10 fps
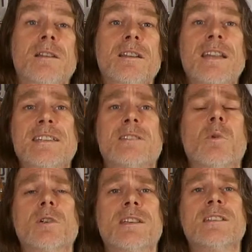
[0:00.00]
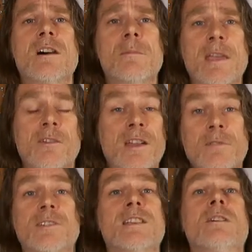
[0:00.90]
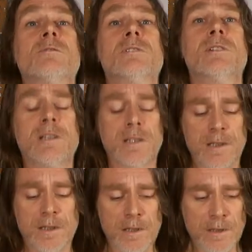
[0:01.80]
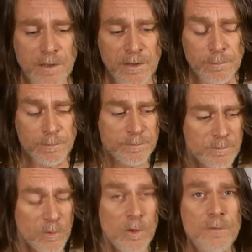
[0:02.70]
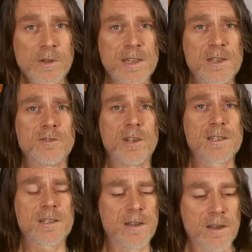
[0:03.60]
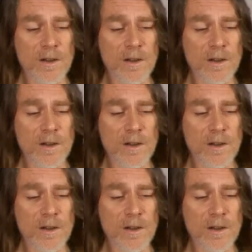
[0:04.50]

at least one guitar maker in every town or every district.